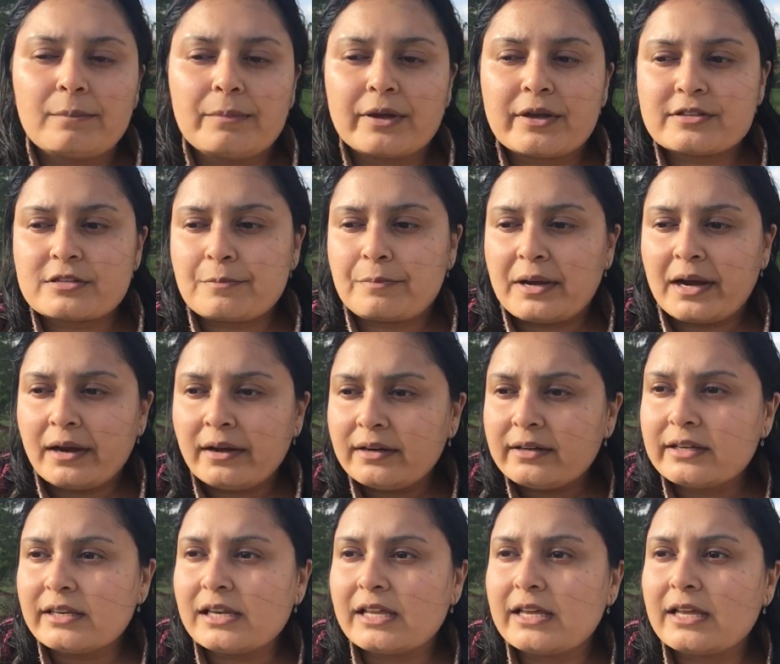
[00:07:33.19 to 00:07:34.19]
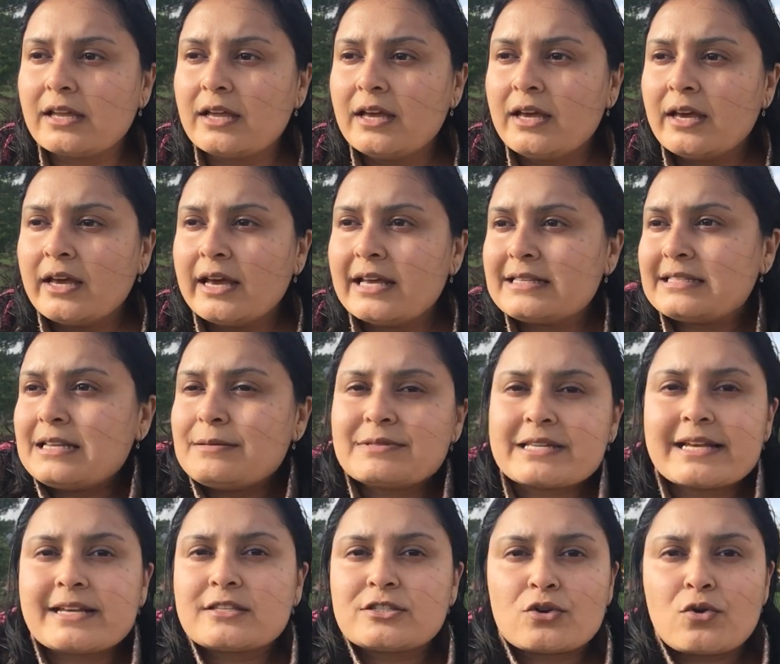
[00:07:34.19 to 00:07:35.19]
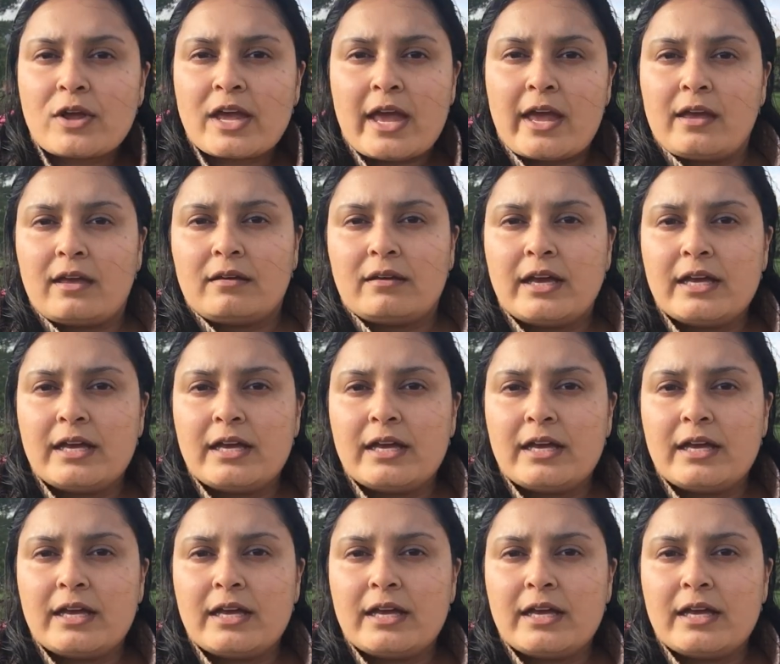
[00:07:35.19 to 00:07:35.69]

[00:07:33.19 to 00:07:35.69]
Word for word: because apparently it seems like it's okay.